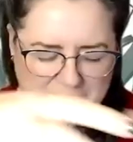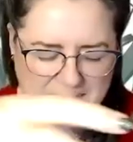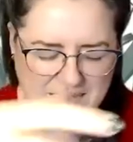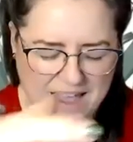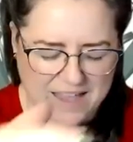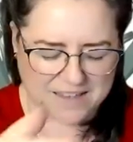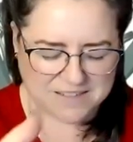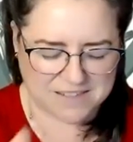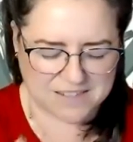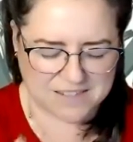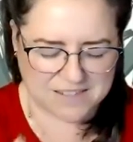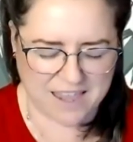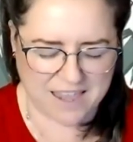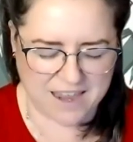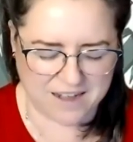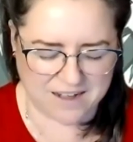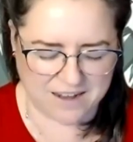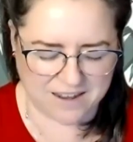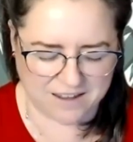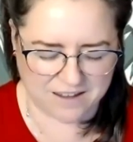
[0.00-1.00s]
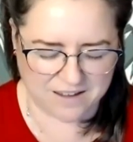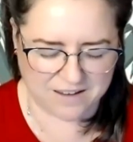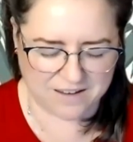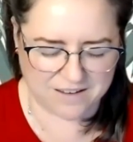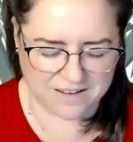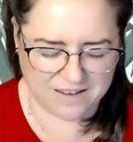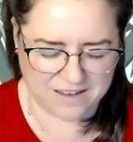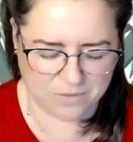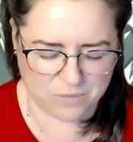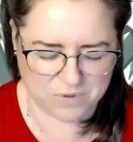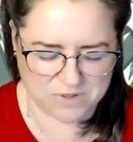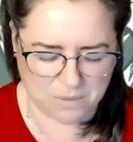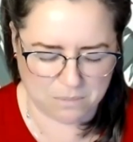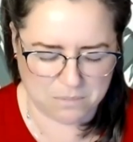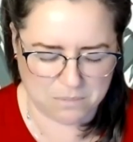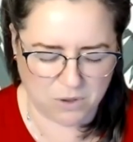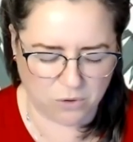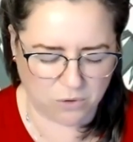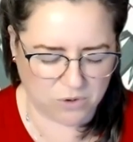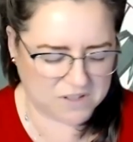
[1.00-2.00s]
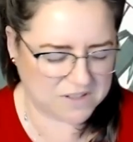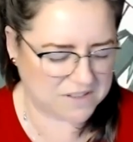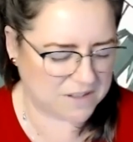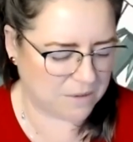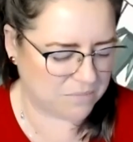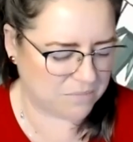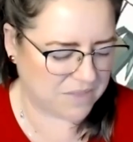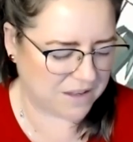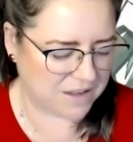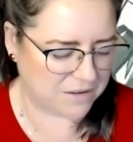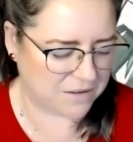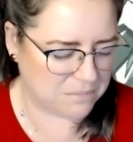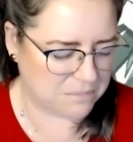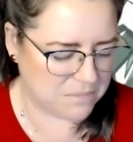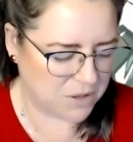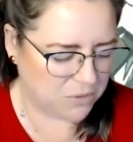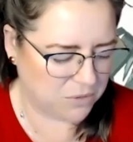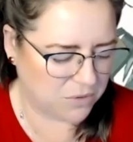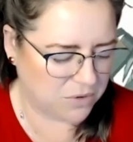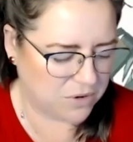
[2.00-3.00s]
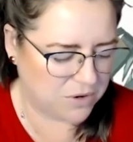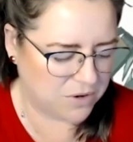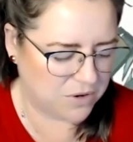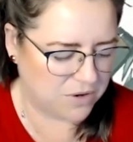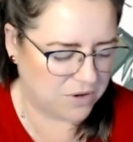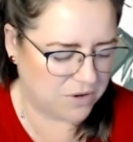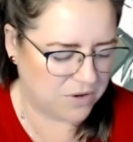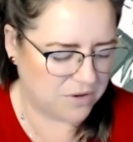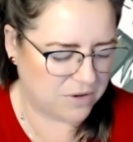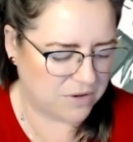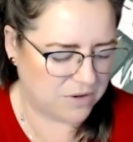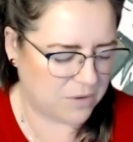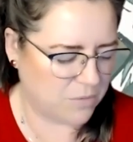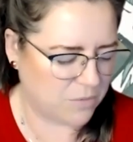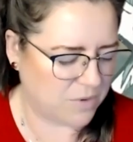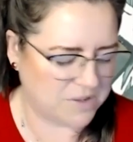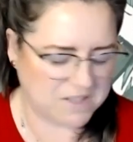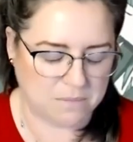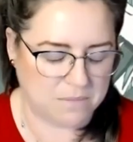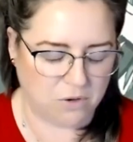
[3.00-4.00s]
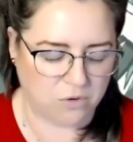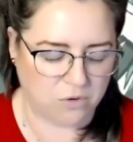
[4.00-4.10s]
a cascading, it was a milk something, milk, it wasn't